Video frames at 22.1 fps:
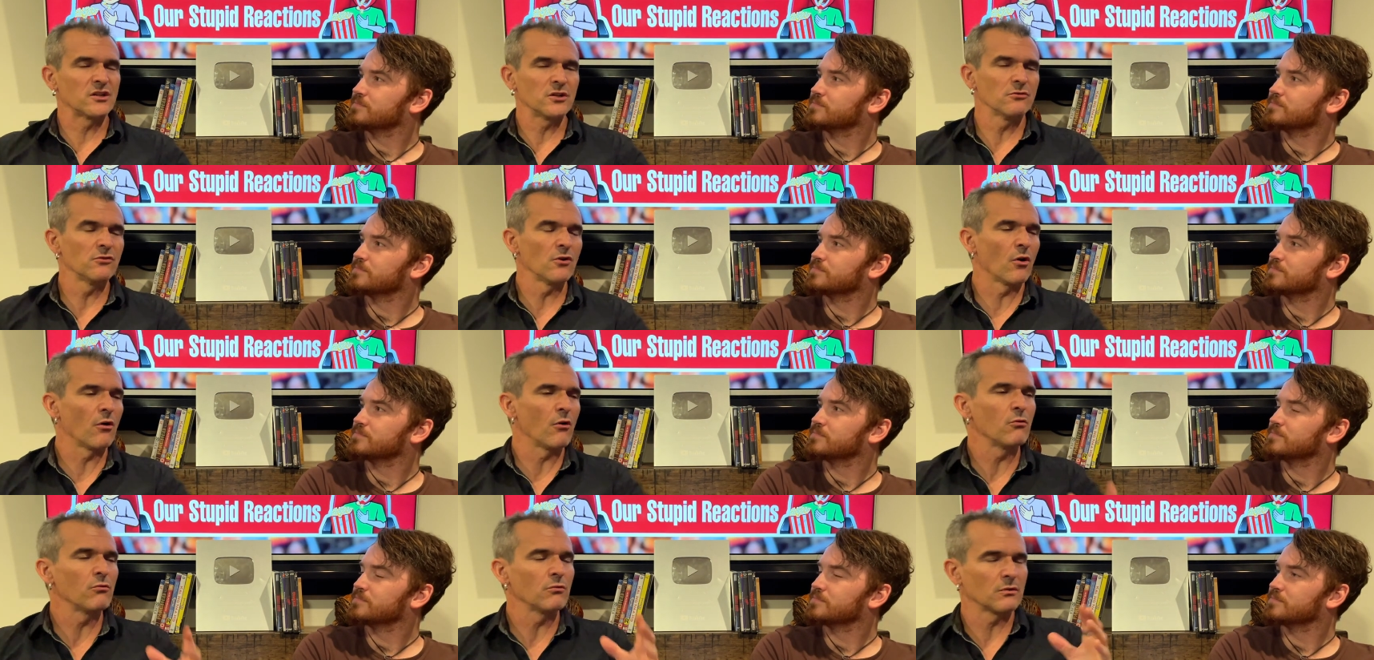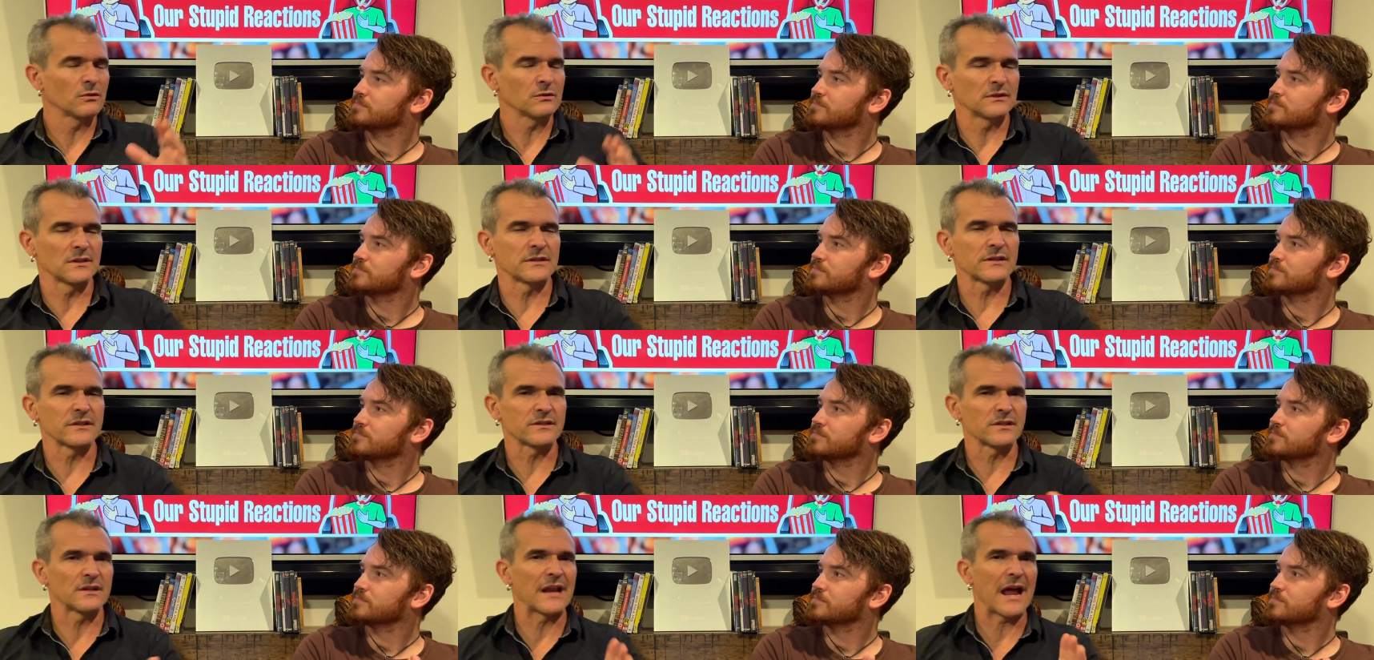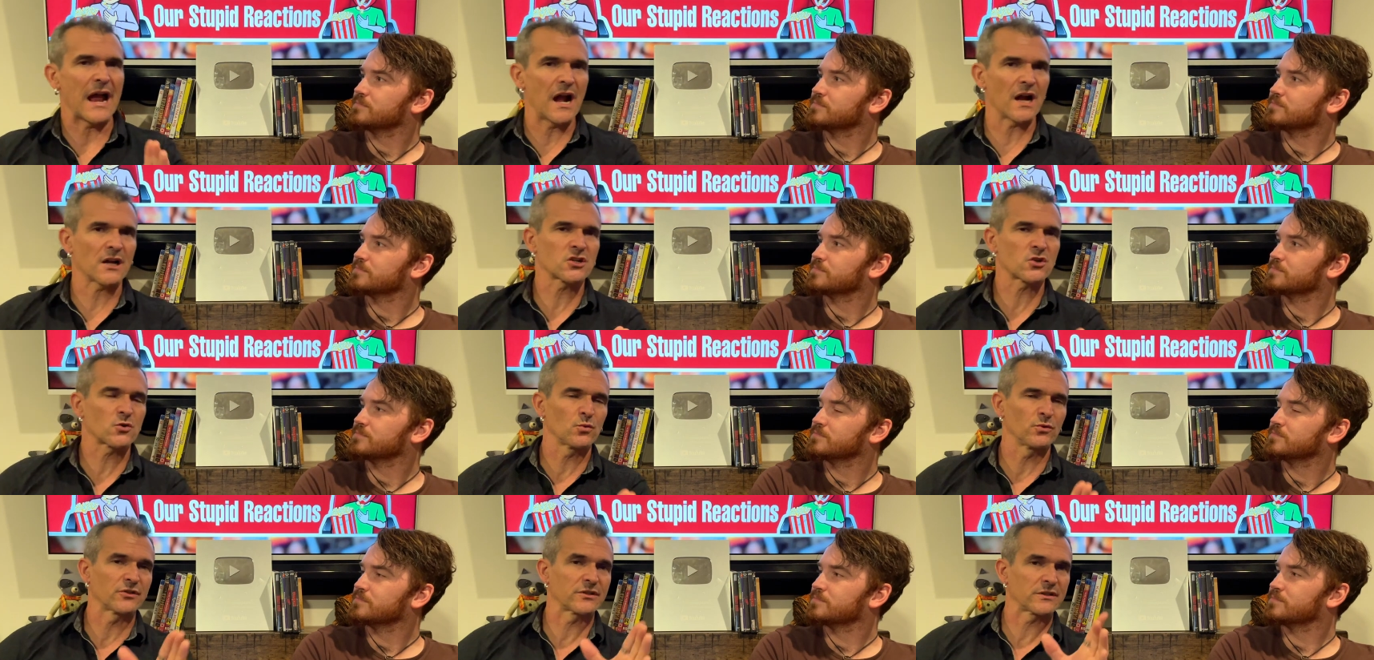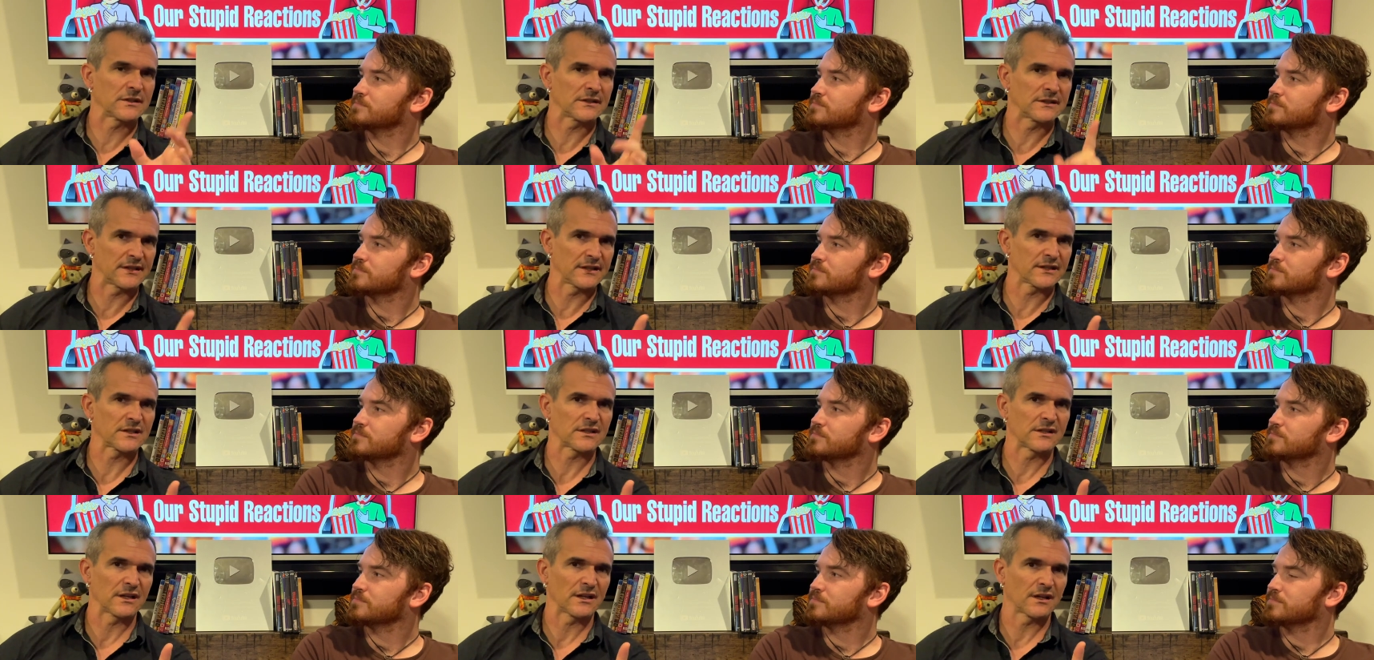Speaker 1: Do you know, this is an actual
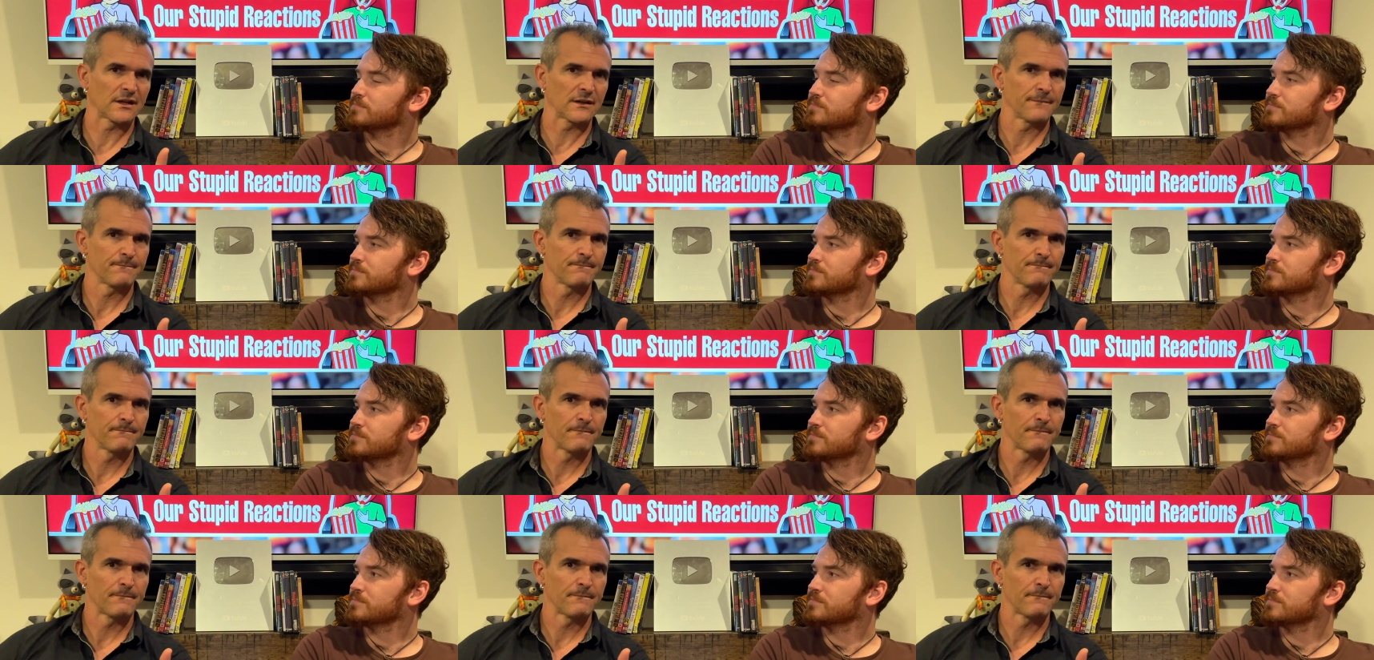statistic.